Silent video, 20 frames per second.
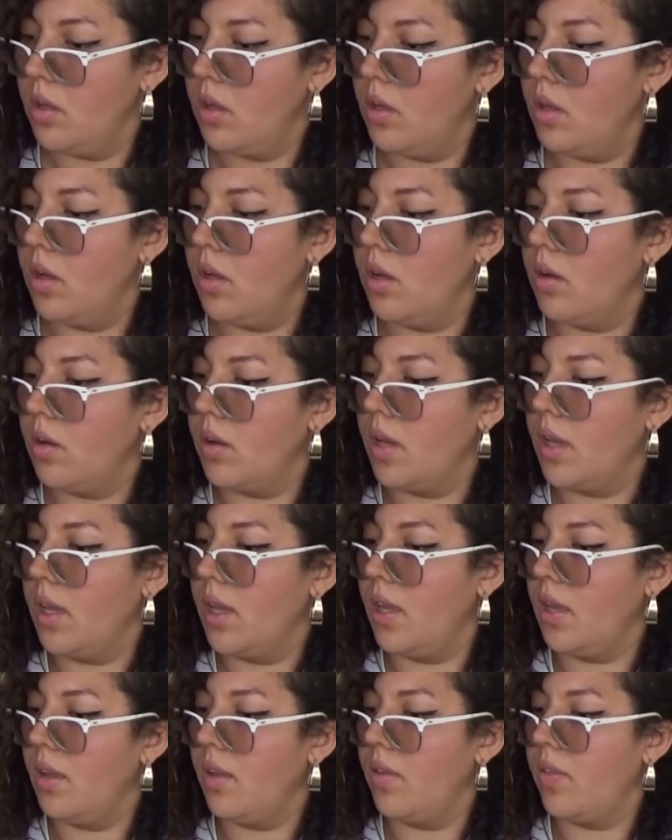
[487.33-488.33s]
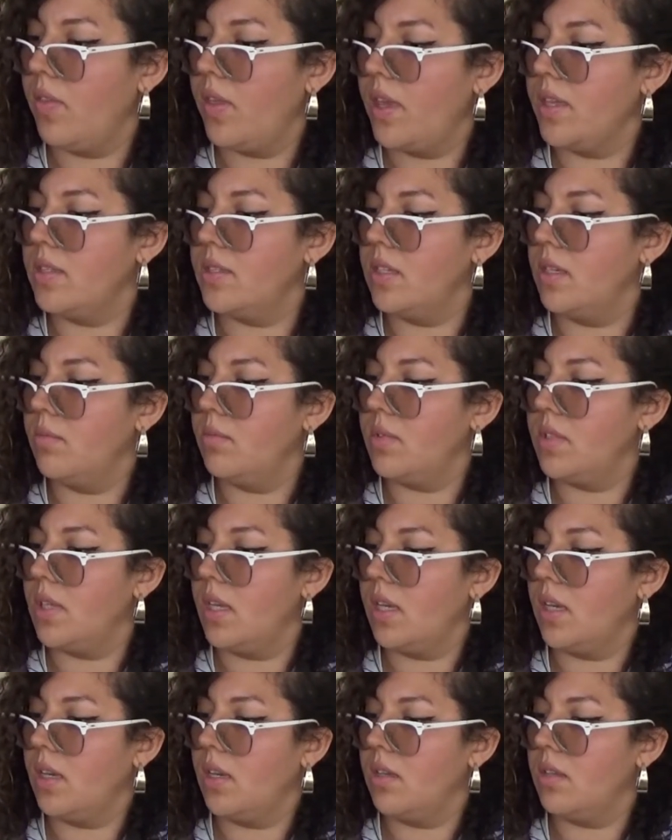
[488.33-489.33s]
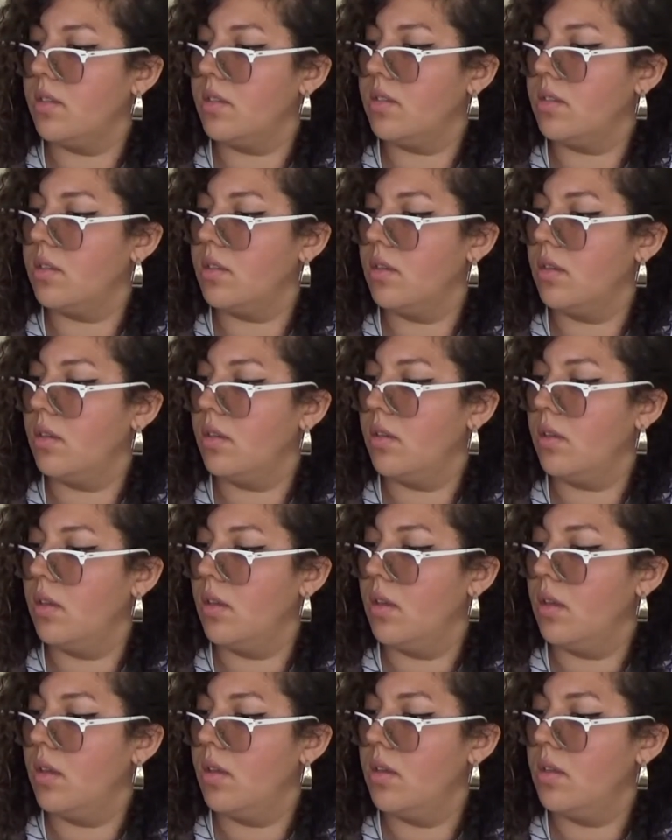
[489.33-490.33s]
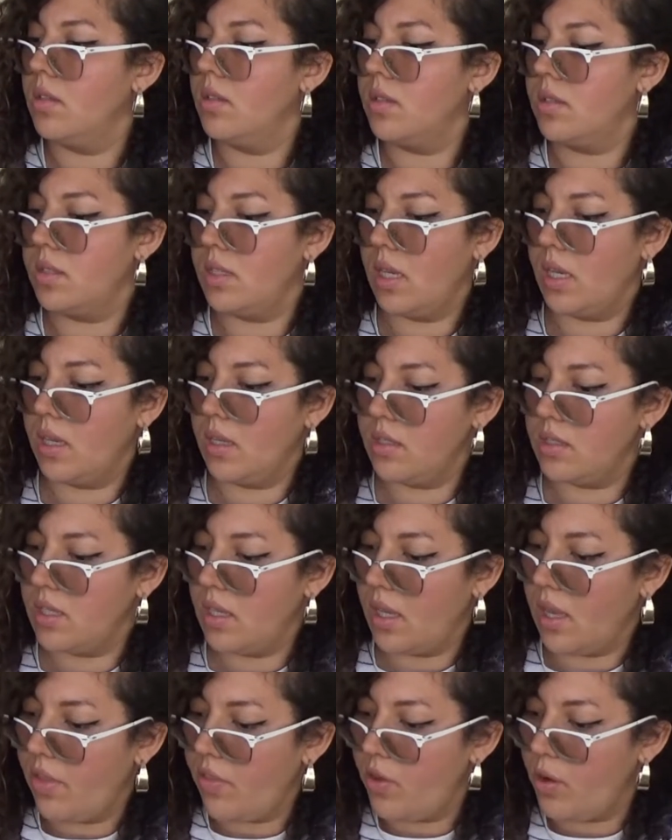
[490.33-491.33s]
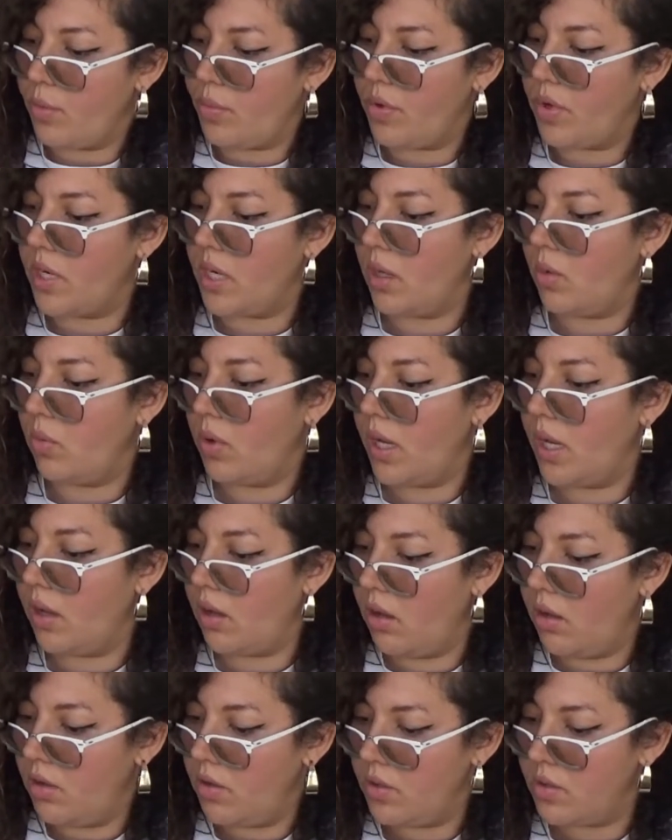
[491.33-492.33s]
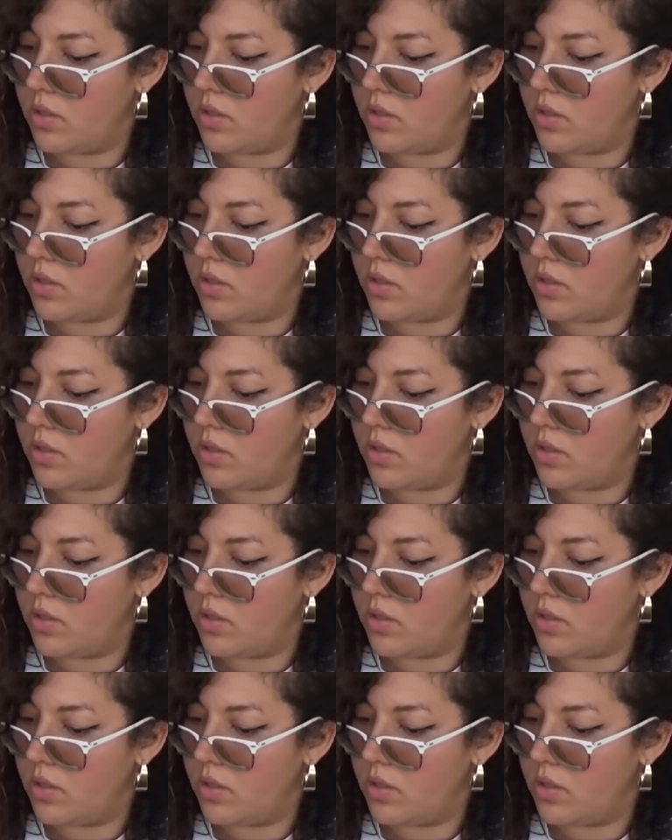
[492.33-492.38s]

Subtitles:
Okay, that seems like it's sticking together pretty well.